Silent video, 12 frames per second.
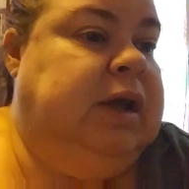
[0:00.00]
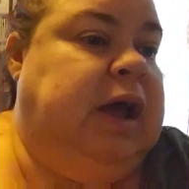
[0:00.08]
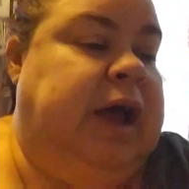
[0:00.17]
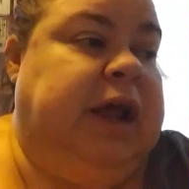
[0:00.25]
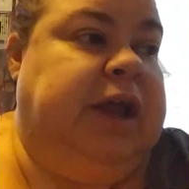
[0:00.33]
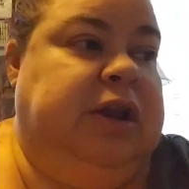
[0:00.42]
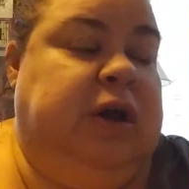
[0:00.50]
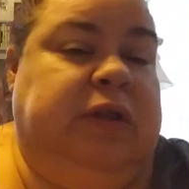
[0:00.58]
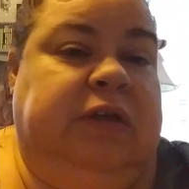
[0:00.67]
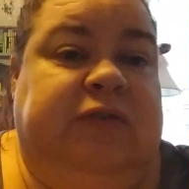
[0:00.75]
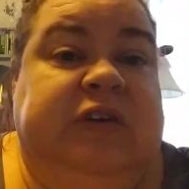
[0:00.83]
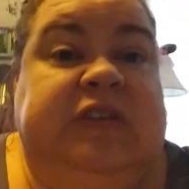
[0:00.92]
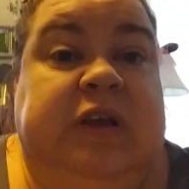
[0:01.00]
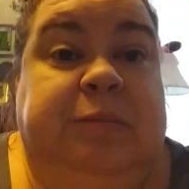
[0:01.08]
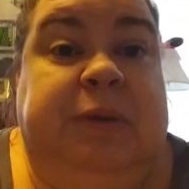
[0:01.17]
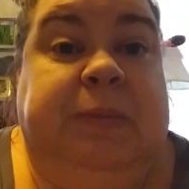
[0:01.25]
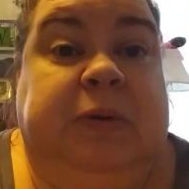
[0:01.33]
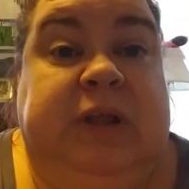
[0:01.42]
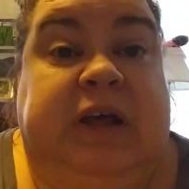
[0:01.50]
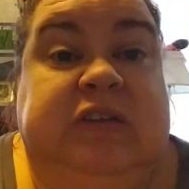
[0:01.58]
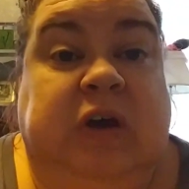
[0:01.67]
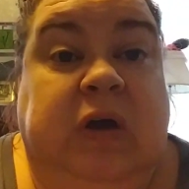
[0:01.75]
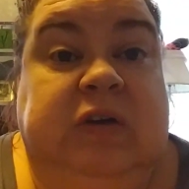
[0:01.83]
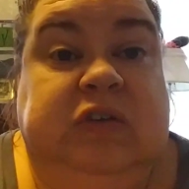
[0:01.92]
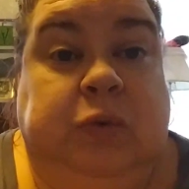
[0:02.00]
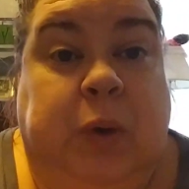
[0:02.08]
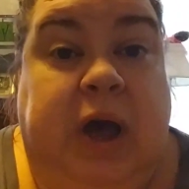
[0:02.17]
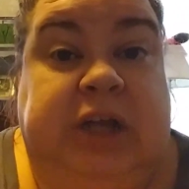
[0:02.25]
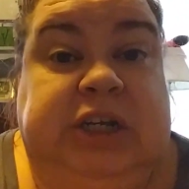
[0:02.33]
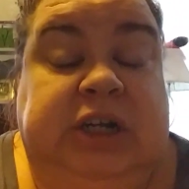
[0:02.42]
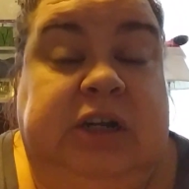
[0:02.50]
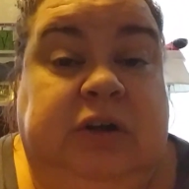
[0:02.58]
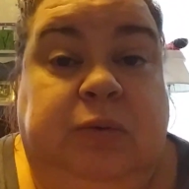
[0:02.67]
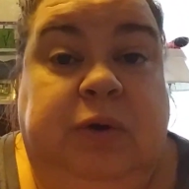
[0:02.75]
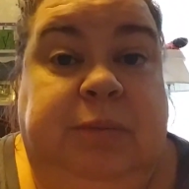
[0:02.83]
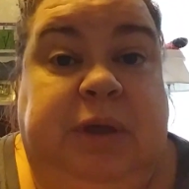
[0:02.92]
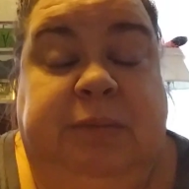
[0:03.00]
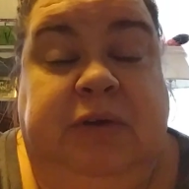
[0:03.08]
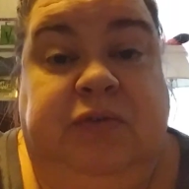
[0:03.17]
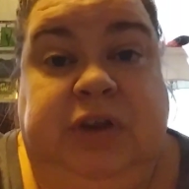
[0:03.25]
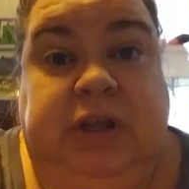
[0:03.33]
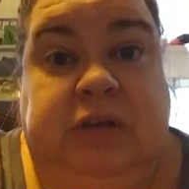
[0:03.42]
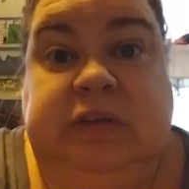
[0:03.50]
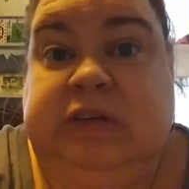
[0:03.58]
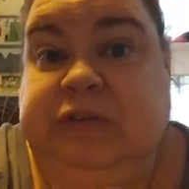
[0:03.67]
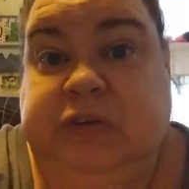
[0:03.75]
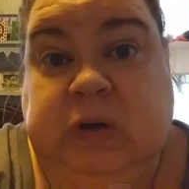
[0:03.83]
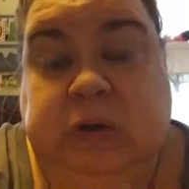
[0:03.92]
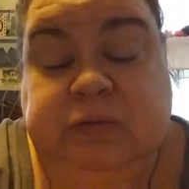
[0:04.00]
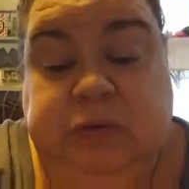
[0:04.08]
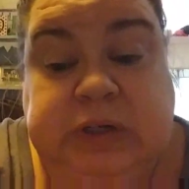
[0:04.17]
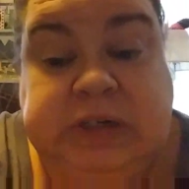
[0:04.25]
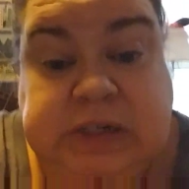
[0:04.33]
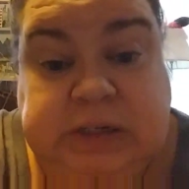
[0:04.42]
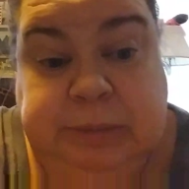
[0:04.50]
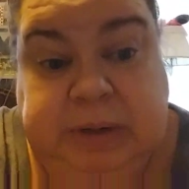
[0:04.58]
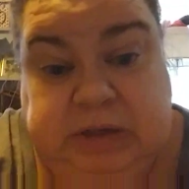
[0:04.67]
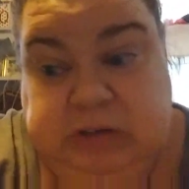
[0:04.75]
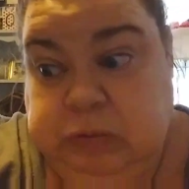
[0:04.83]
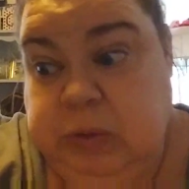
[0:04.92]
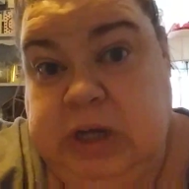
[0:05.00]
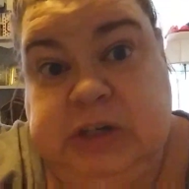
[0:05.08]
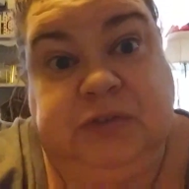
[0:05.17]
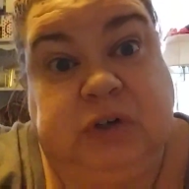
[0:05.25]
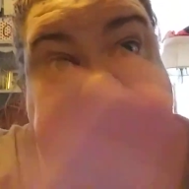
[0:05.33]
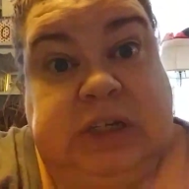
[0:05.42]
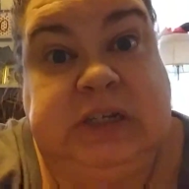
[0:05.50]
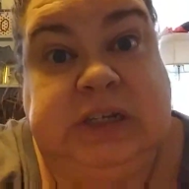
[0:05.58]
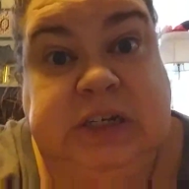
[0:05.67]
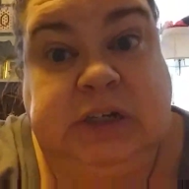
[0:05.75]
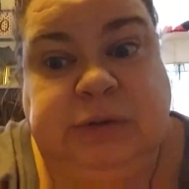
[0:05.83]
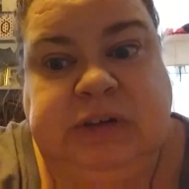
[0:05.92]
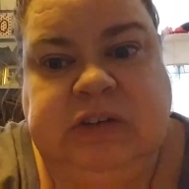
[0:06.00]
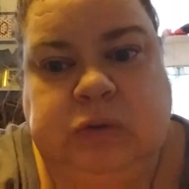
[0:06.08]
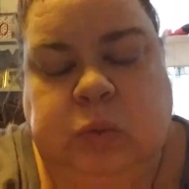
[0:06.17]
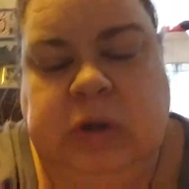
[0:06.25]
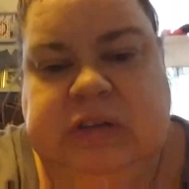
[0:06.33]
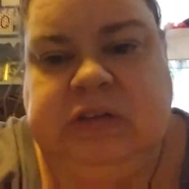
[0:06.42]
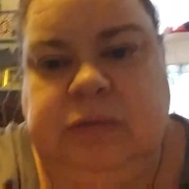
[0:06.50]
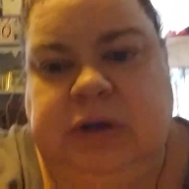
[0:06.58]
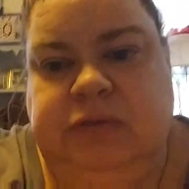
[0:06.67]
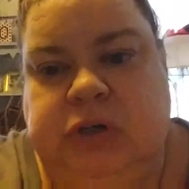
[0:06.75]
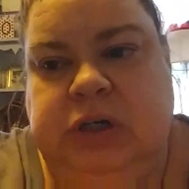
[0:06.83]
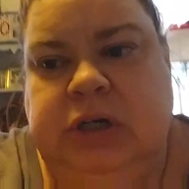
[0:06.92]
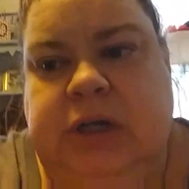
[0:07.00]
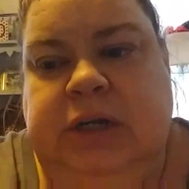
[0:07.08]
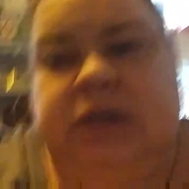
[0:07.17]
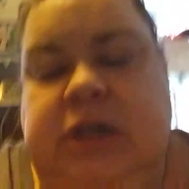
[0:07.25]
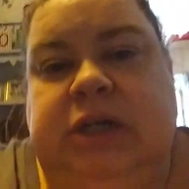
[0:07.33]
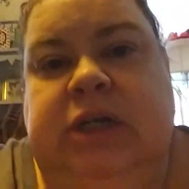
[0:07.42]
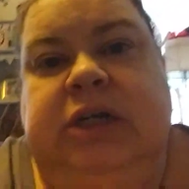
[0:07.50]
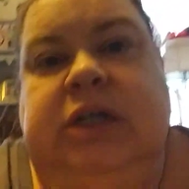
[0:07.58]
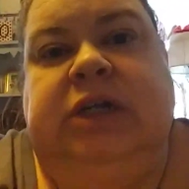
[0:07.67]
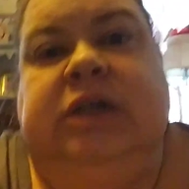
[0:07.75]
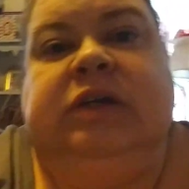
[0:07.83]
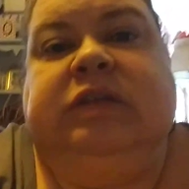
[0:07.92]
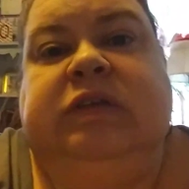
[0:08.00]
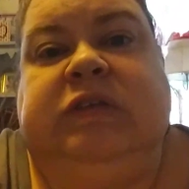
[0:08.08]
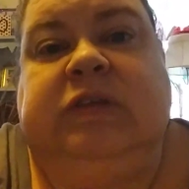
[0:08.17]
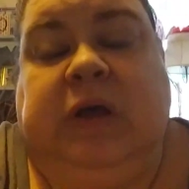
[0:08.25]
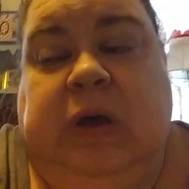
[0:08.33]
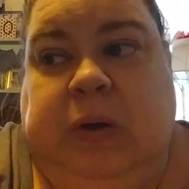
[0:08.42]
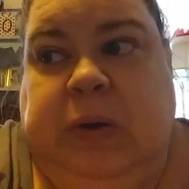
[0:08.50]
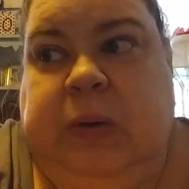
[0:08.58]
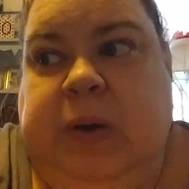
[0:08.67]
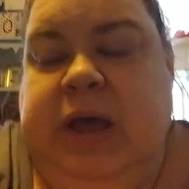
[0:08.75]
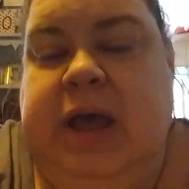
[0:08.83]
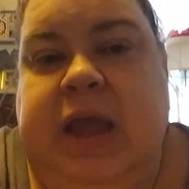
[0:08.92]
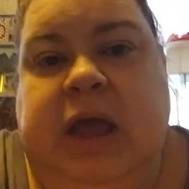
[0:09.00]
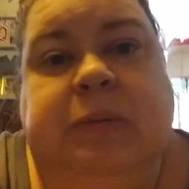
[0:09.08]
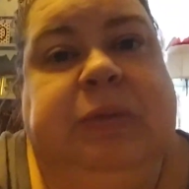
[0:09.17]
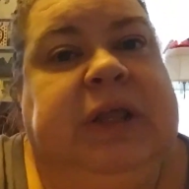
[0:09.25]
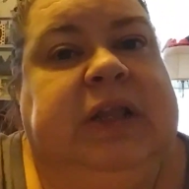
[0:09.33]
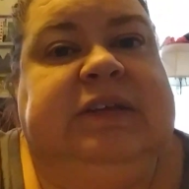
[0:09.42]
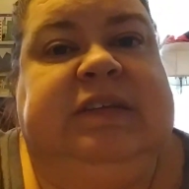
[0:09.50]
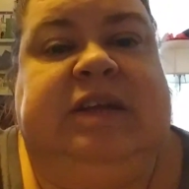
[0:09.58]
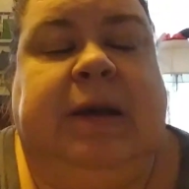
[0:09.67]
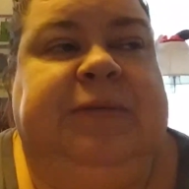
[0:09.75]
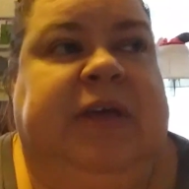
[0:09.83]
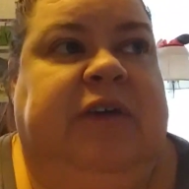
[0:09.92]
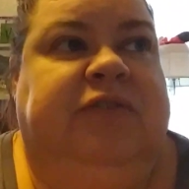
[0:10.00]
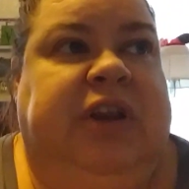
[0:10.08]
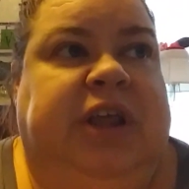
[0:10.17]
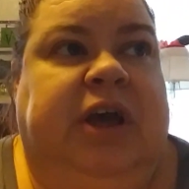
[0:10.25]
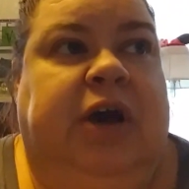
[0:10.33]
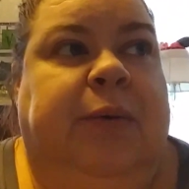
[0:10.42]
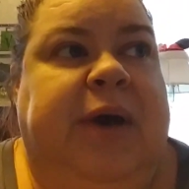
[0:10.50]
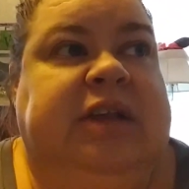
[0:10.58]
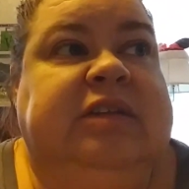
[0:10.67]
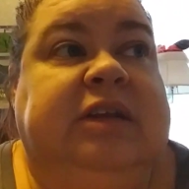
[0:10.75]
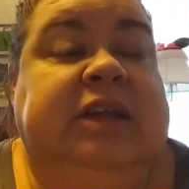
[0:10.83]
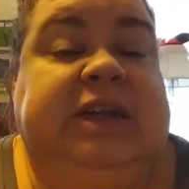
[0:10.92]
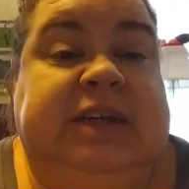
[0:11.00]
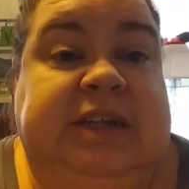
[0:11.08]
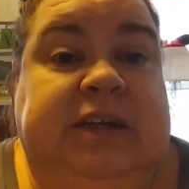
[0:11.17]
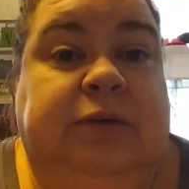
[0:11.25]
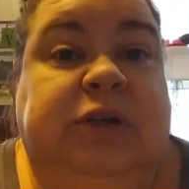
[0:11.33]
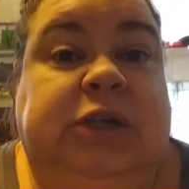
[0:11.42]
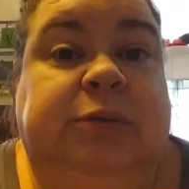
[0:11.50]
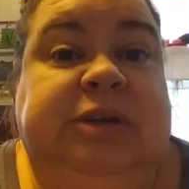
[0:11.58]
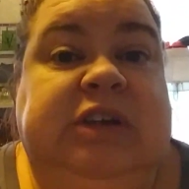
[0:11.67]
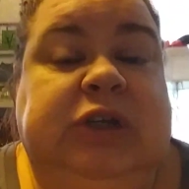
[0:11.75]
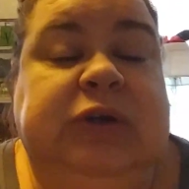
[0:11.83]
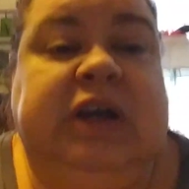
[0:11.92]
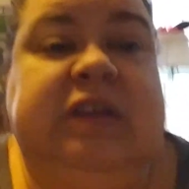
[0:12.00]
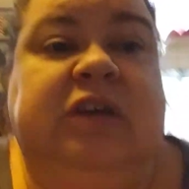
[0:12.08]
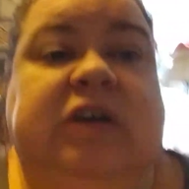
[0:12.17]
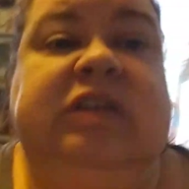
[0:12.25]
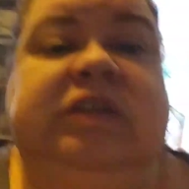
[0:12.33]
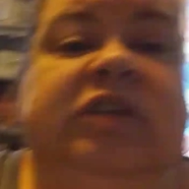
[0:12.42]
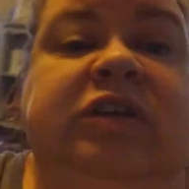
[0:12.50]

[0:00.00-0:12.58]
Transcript: And I know that for some people that's hard to watch, and I don't want to make my videos difficult for anybody to watch for any reason whatsoever. So I completely stopped that video and deleted it, which means you guys also